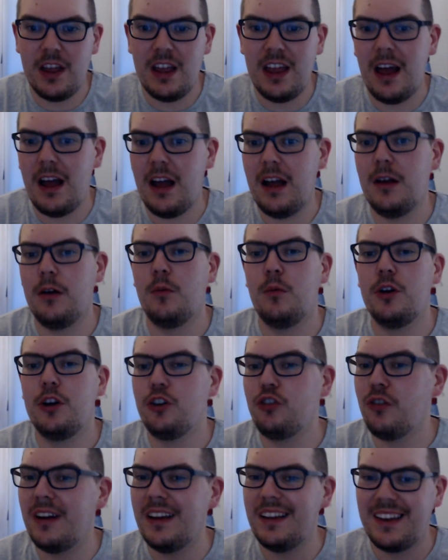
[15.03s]
I want to
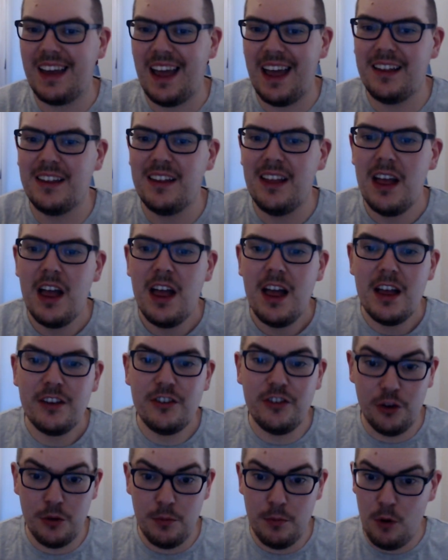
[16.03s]
try to get to
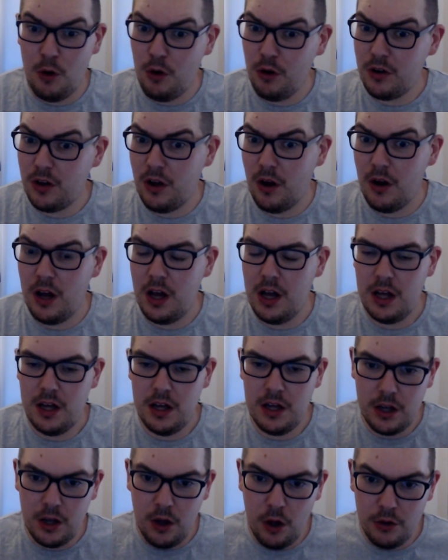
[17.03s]
do more co uh,
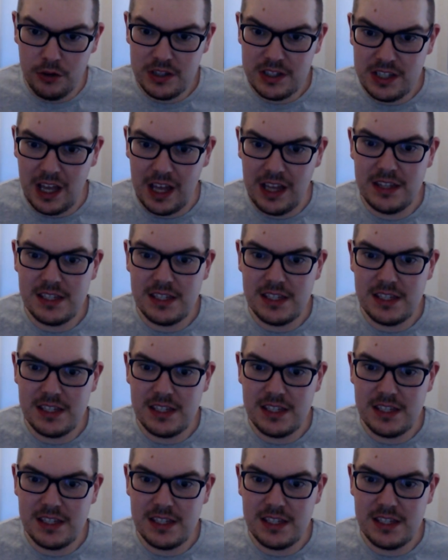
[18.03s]
content.